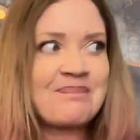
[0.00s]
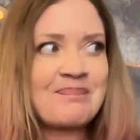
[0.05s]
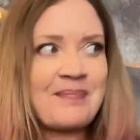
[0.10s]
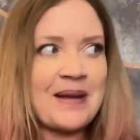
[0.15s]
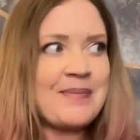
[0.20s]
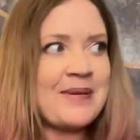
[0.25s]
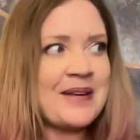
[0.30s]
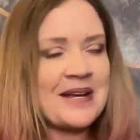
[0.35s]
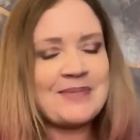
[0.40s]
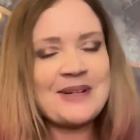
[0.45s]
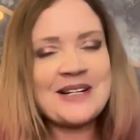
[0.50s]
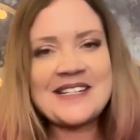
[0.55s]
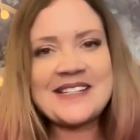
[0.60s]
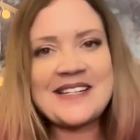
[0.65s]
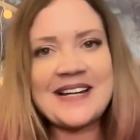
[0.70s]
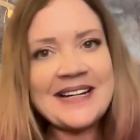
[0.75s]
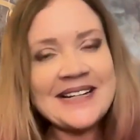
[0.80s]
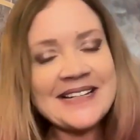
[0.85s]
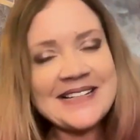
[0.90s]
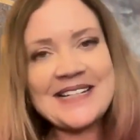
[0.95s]
Maybe I'm
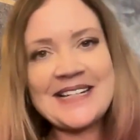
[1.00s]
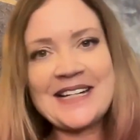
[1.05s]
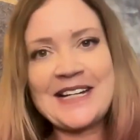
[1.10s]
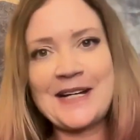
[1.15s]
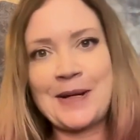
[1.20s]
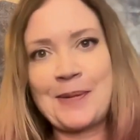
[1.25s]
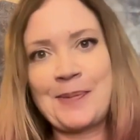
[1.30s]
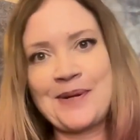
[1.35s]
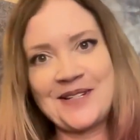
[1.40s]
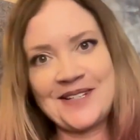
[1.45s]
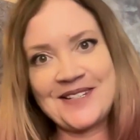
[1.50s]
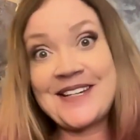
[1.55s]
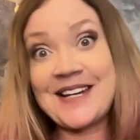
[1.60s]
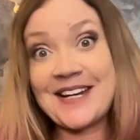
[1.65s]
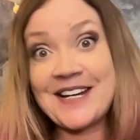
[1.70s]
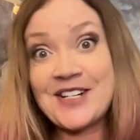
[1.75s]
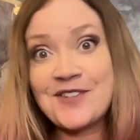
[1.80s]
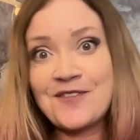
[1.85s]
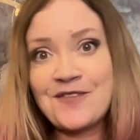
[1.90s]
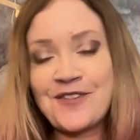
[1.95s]
excited to get up on
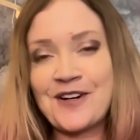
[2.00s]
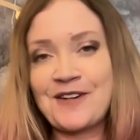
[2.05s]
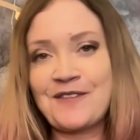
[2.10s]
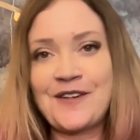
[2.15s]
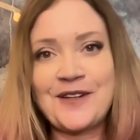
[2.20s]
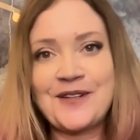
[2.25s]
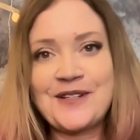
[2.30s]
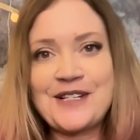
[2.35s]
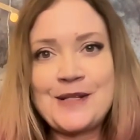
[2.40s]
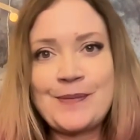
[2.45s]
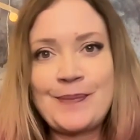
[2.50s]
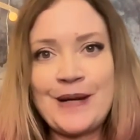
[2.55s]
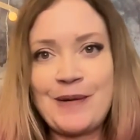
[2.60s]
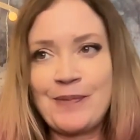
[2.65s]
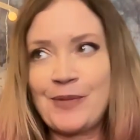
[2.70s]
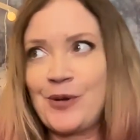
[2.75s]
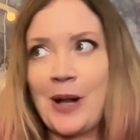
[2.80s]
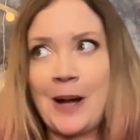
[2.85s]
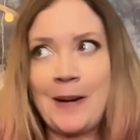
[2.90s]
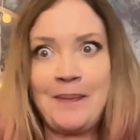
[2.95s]
stage in front of all these people.